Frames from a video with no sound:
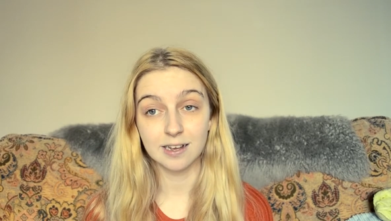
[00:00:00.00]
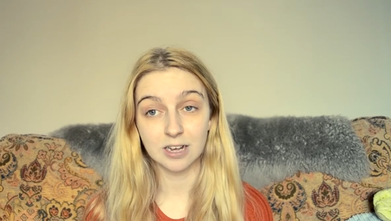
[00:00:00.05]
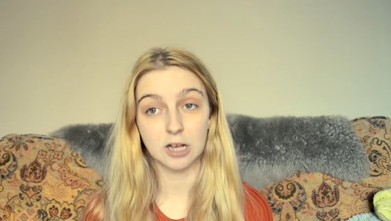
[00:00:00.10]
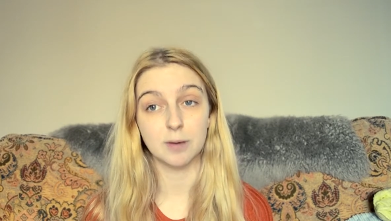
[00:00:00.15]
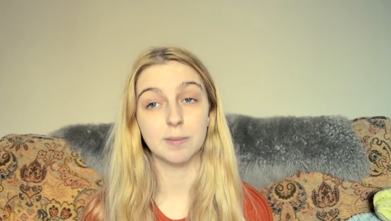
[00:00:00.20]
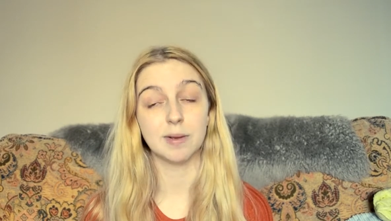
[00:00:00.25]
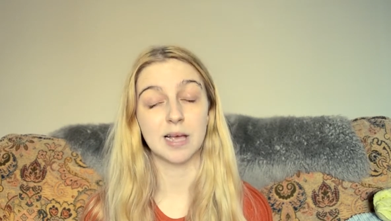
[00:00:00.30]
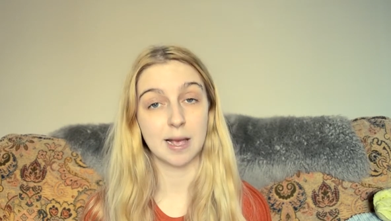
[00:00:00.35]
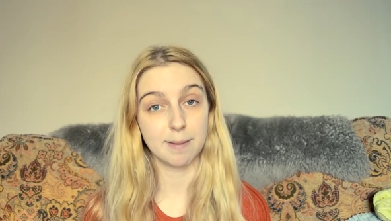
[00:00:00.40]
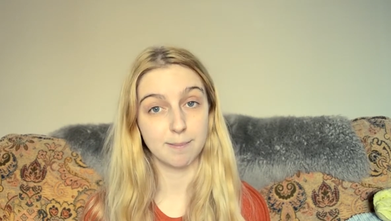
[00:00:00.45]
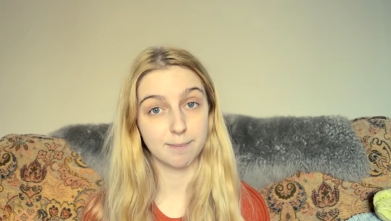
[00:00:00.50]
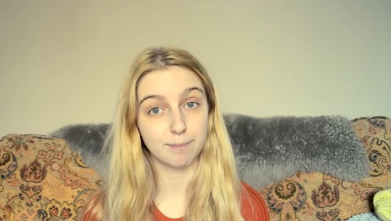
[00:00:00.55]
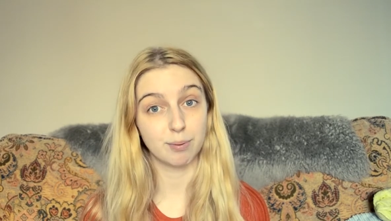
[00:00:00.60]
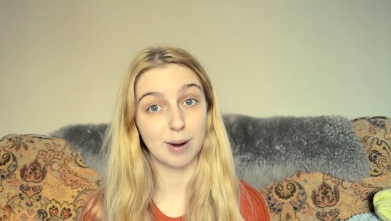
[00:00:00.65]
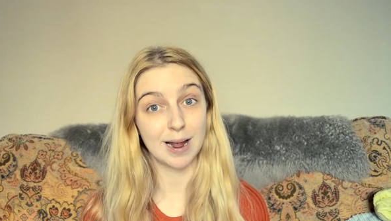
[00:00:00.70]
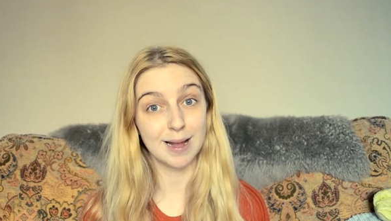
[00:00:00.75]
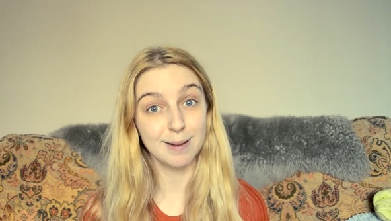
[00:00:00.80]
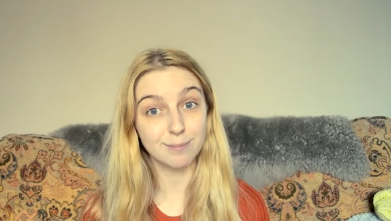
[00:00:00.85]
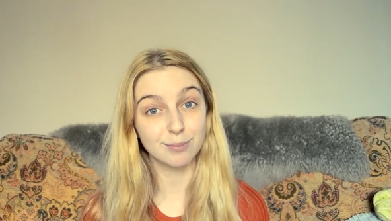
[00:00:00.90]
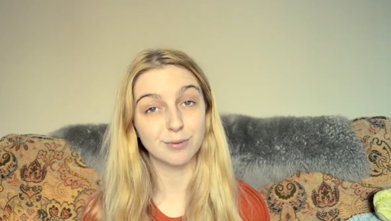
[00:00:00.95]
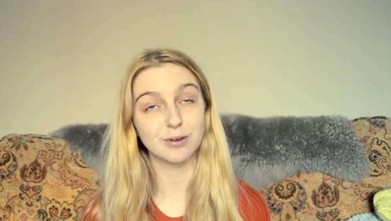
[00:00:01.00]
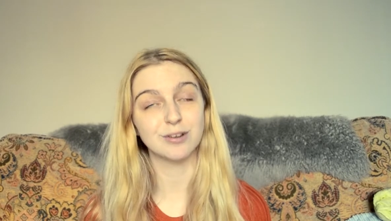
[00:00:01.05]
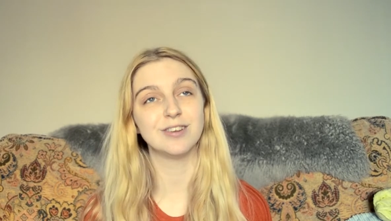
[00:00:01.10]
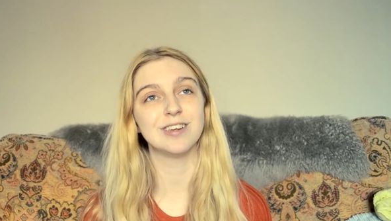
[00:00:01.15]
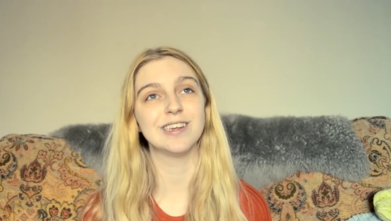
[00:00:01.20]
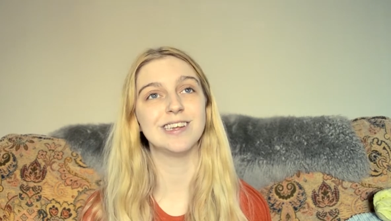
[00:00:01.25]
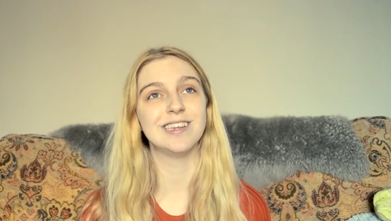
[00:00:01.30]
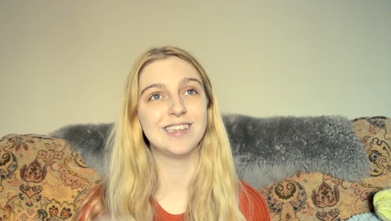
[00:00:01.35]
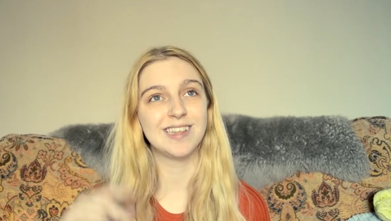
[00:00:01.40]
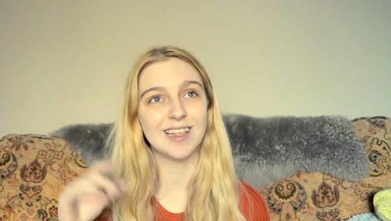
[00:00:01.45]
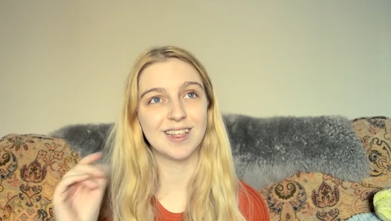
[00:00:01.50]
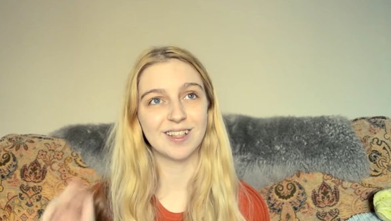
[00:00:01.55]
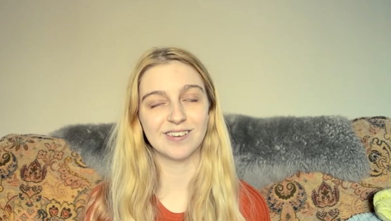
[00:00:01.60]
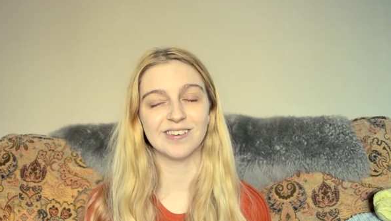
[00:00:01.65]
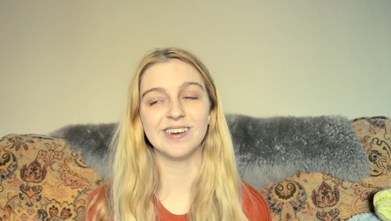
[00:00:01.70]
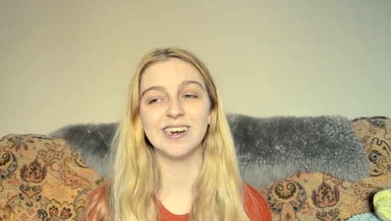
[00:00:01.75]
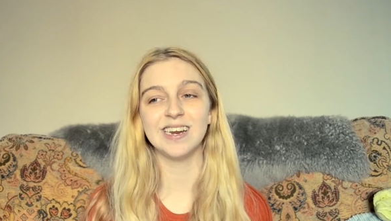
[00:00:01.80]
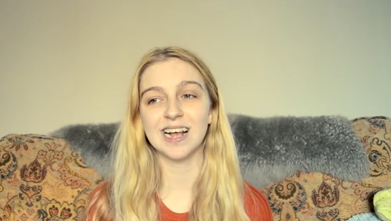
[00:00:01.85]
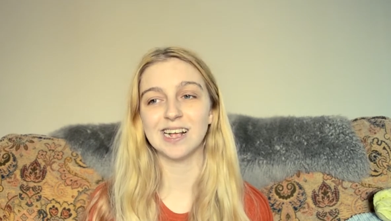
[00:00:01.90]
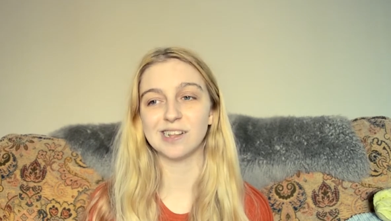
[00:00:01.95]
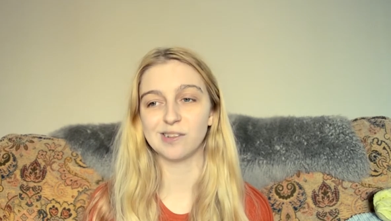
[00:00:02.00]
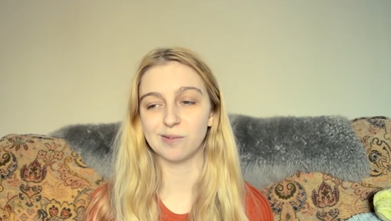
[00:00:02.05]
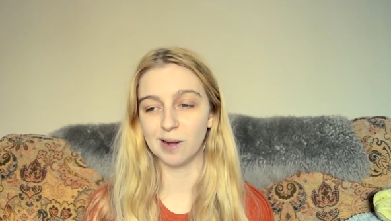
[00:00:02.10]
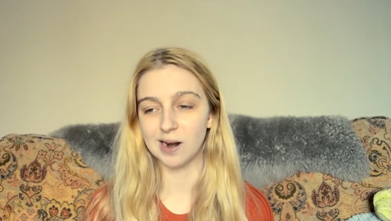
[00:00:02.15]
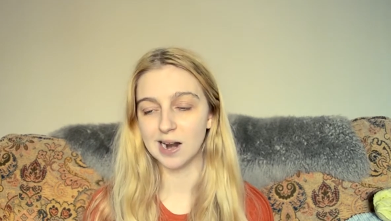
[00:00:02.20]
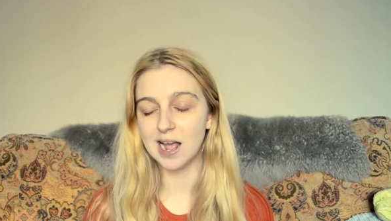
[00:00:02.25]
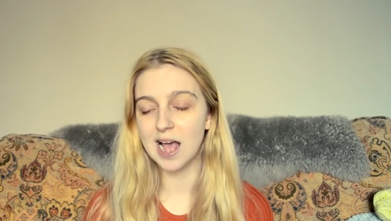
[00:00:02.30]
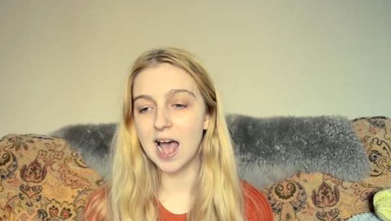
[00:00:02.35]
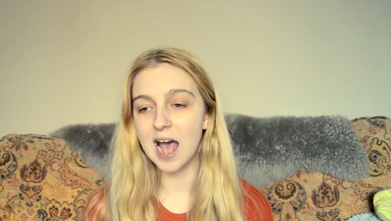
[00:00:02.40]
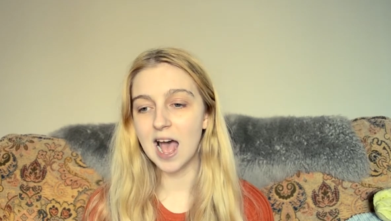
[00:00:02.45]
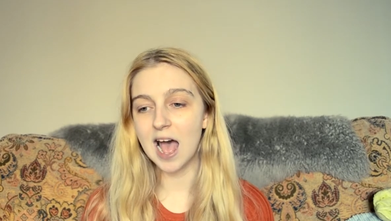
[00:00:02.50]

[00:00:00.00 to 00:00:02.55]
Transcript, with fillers: Kirby Kit Paintbrush is the 3DS one.